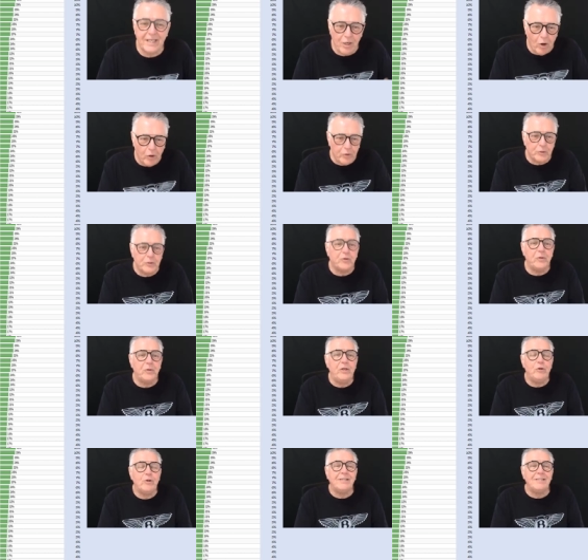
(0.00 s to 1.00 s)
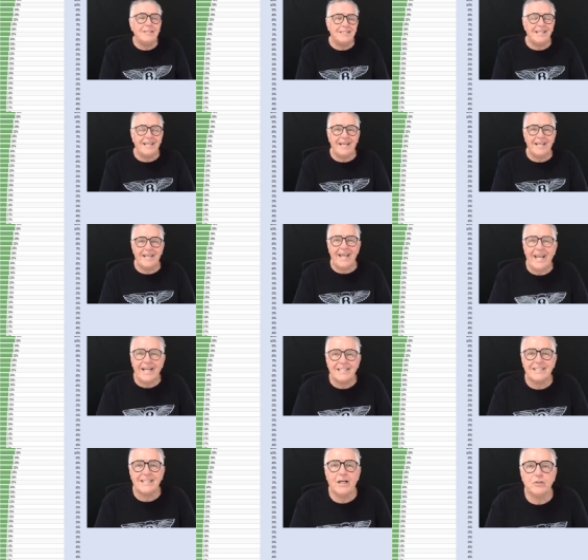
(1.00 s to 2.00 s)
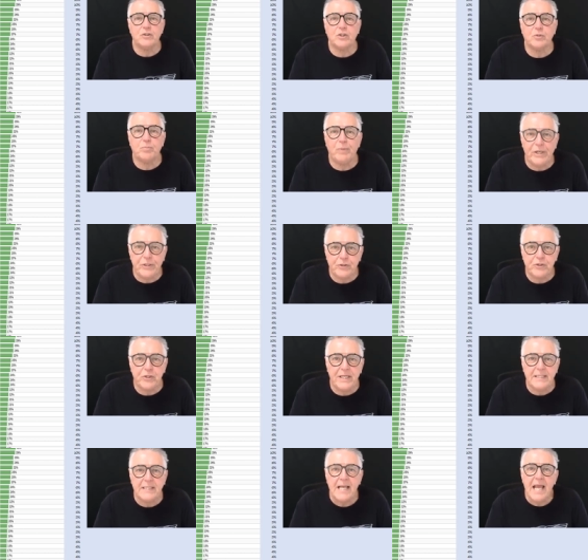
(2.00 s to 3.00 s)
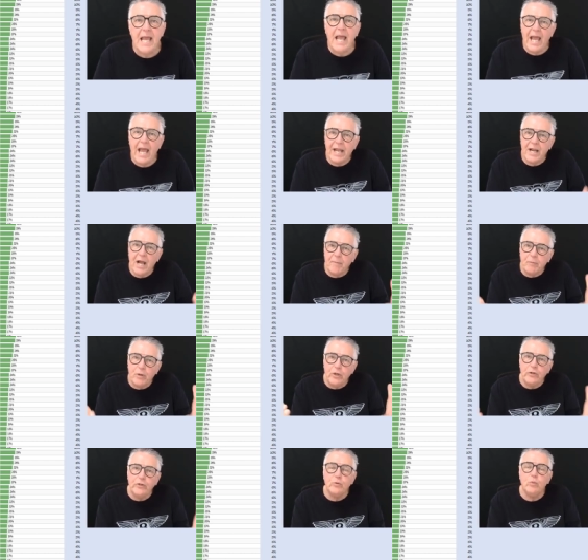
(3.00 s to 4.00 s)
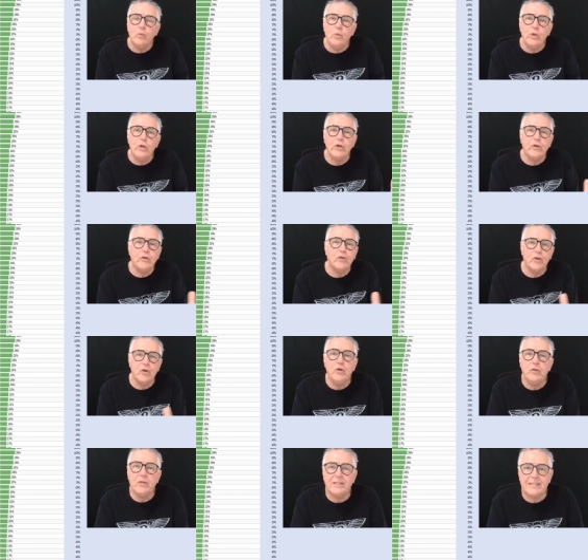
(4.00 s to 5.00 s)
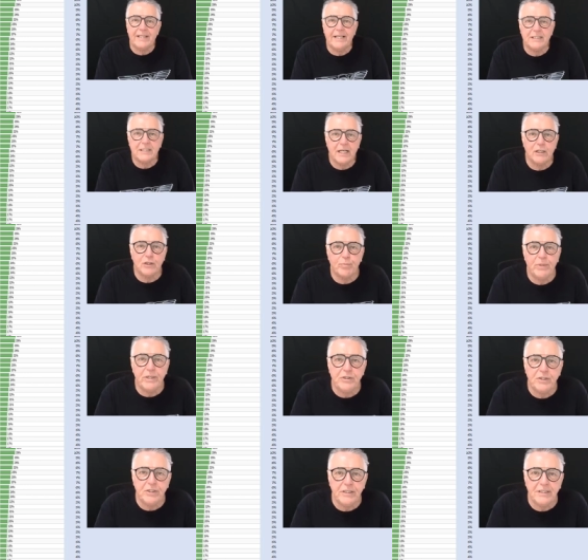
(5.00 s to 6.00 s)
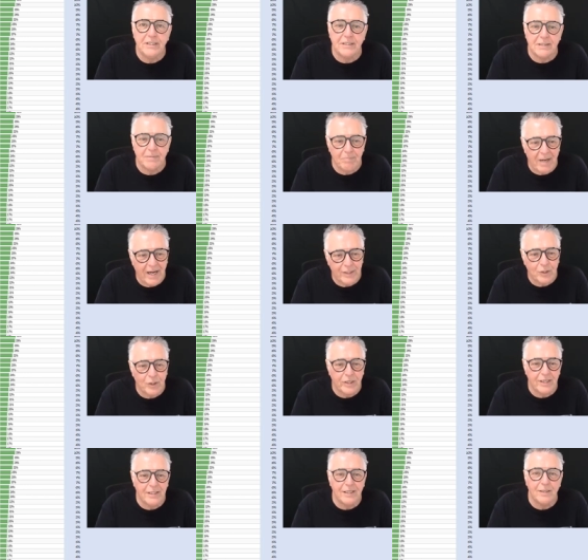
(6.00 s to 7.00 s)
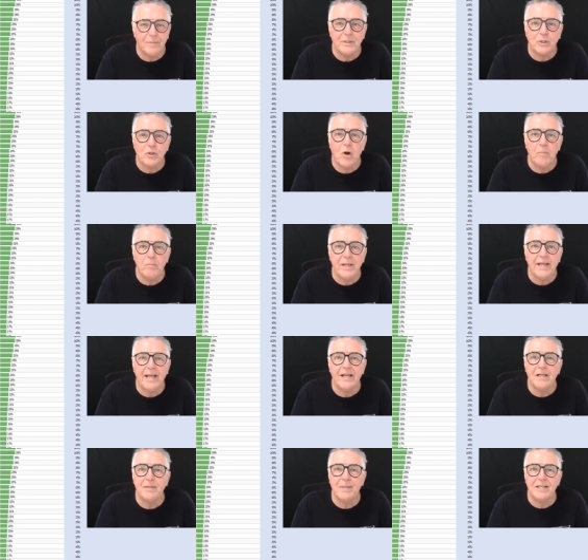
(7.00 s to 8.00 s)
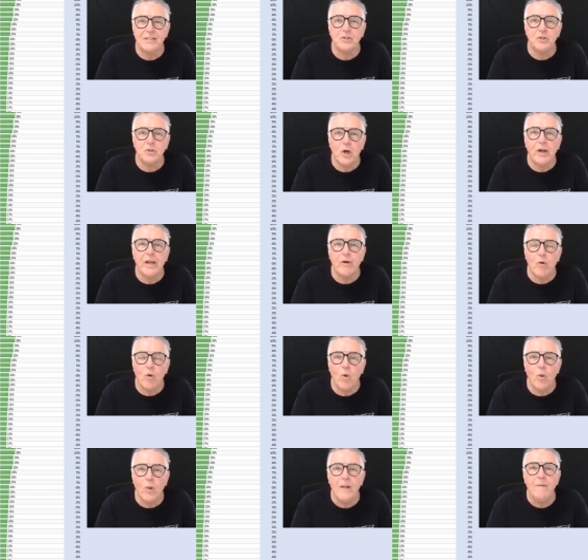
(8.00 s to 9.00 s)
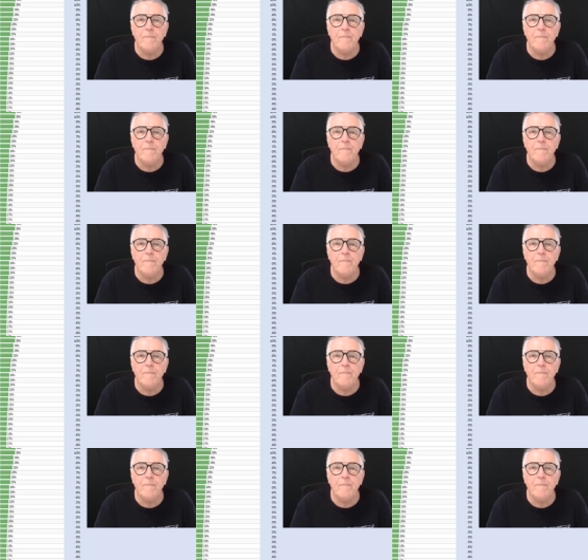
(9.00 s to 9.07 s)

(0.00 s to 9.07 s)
And on your screen, you can see an Excel spreadsheet. And I'm going to work through this Excel spreadsheet. It might look a little bit complicated, but it's not at all.